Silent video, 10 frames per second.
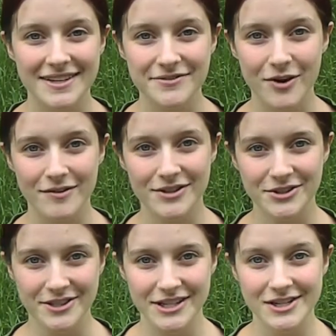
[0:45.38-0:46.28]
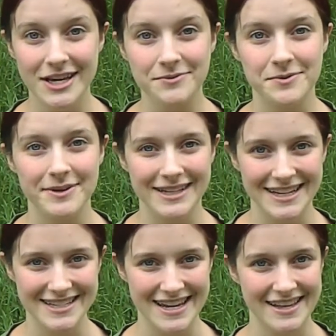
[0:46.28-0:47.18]
this for over two years and we're really
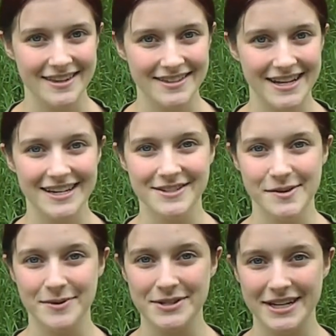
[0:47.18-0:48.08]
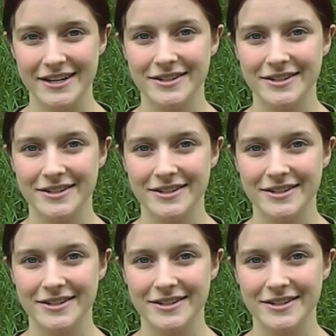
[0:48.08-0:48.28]
excited that the day is almost here.